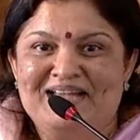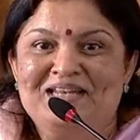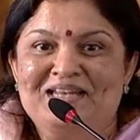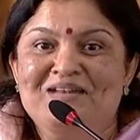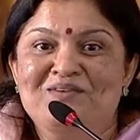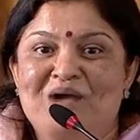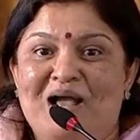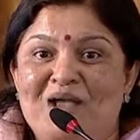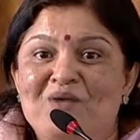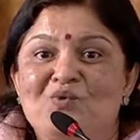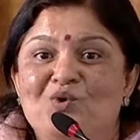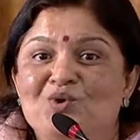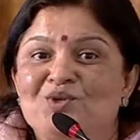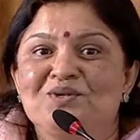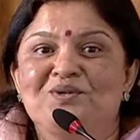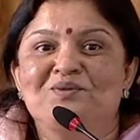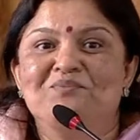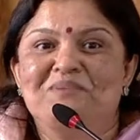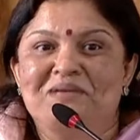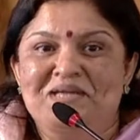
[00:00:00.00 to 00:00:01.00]
I
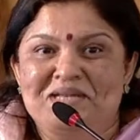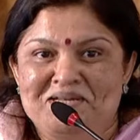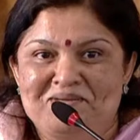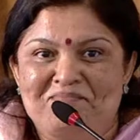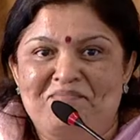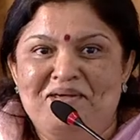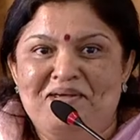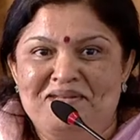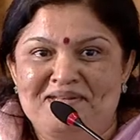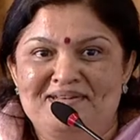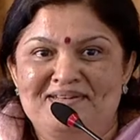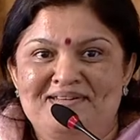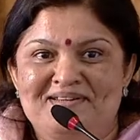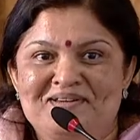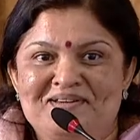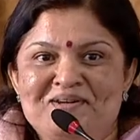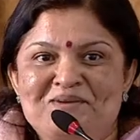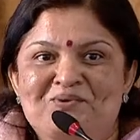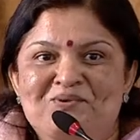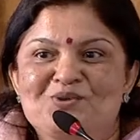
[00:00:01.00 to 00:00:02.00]
wanted to be independent
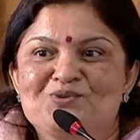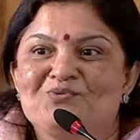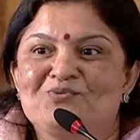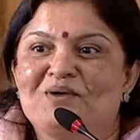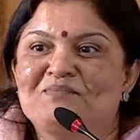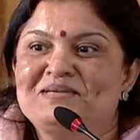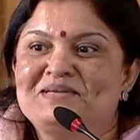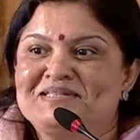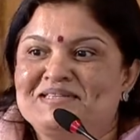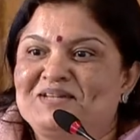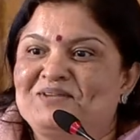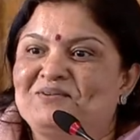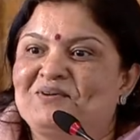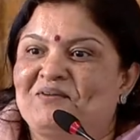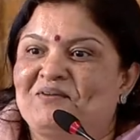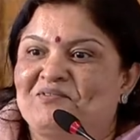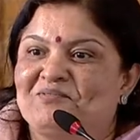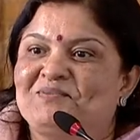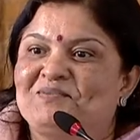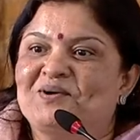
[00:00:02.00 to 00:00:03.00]
because Swami said
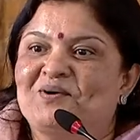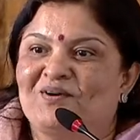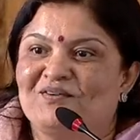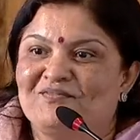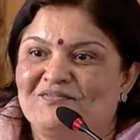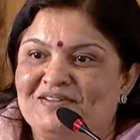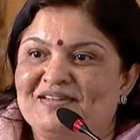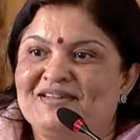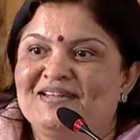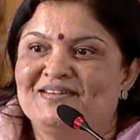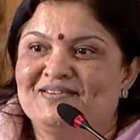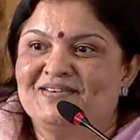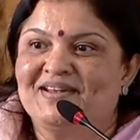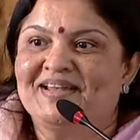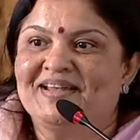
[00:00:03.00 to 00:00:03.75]
you have to be confident,